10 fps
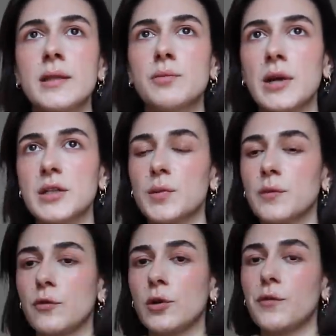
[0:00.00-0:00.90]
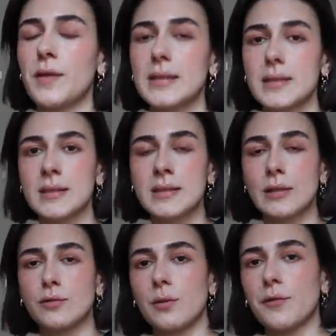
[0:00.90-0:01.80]
the brand's portfolio of Essence,
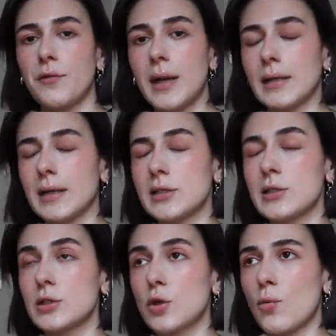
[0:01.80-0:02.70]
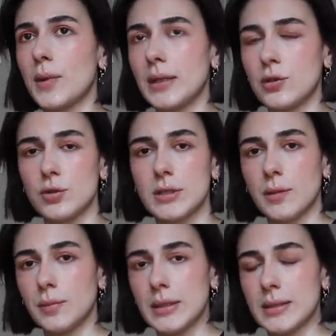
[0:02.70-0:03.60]
and you will find like so many
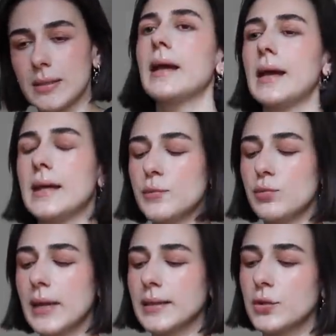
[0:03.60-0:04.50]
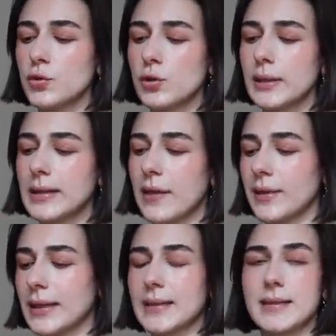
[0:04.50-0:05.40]
interesting pieces. And a brand I usually
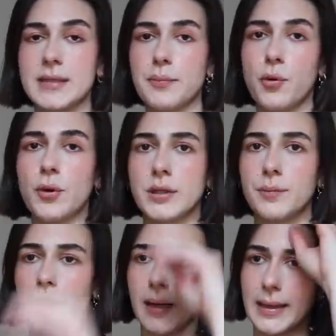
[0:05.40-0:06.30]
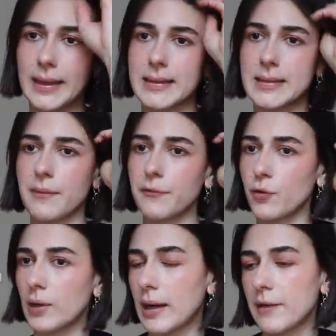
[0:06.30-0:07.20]
never get disappointed by, except
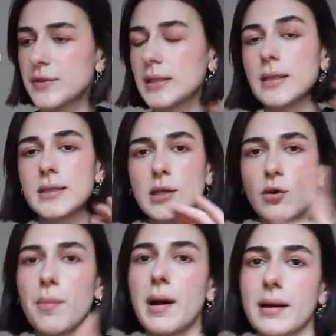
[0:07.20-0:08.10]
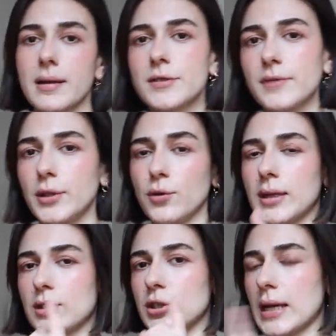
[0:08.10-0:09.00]
for I have seen a Sierra Parker's video
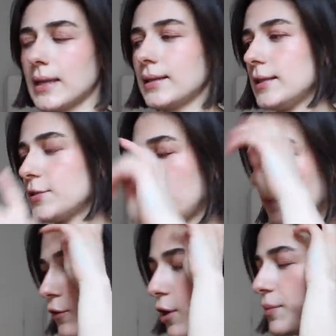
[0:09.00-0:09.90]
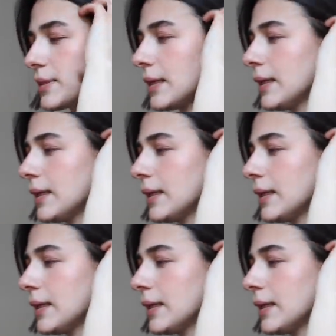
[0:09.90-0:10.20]
that she had these flip-flops